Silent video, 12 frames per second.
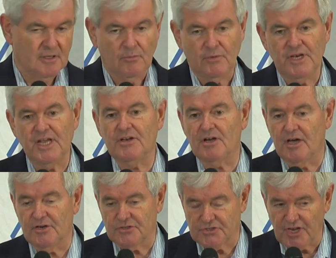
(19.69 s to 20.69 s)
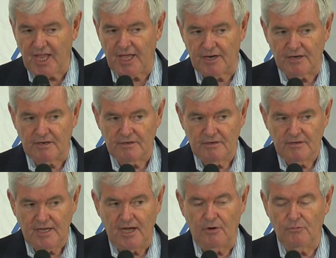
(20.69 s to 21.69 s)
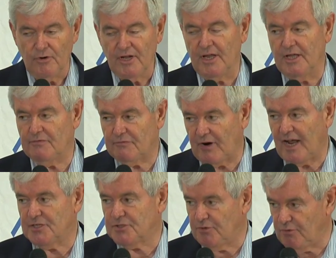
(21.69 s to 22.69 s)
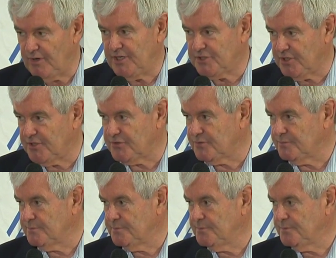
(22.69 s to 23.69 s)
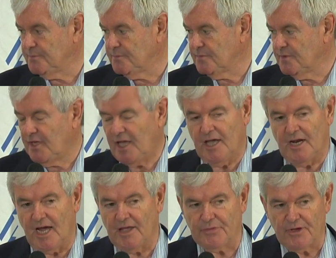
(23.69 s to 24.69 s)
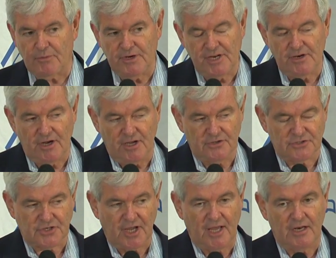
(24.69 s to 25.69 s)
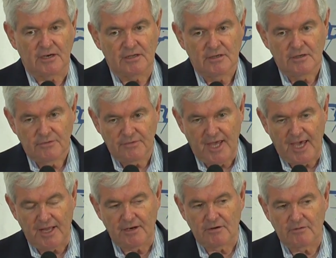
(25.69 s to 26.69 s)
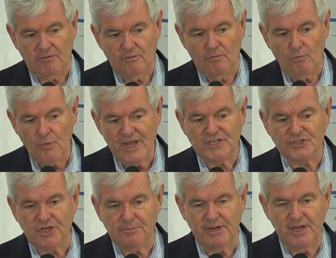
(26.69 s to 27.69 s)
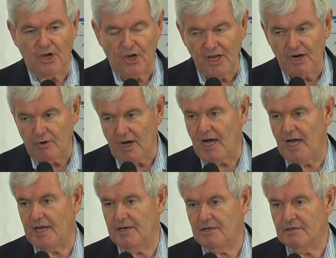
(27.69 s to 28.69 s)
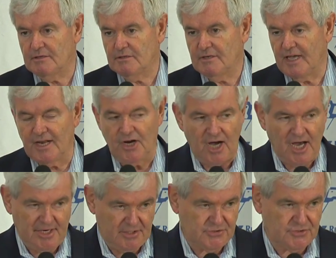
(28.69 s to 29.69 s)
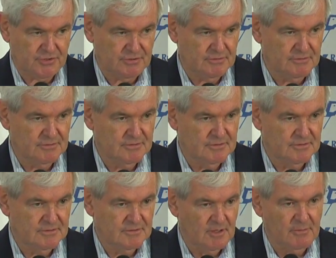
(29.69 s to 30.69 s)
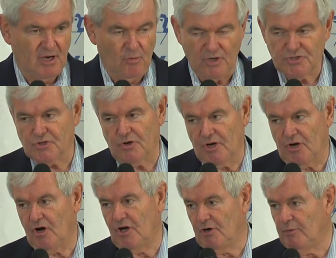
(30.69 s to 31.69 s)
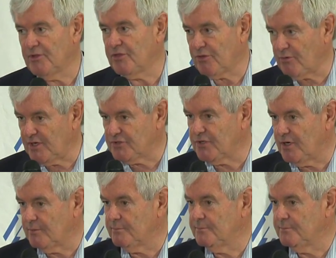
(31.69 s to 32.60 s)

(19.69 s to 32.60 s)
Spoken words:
We need to understand how really fragile the region is. And I think we need to understand that we should be clear-eyed and honest about what's going on and what the threats are.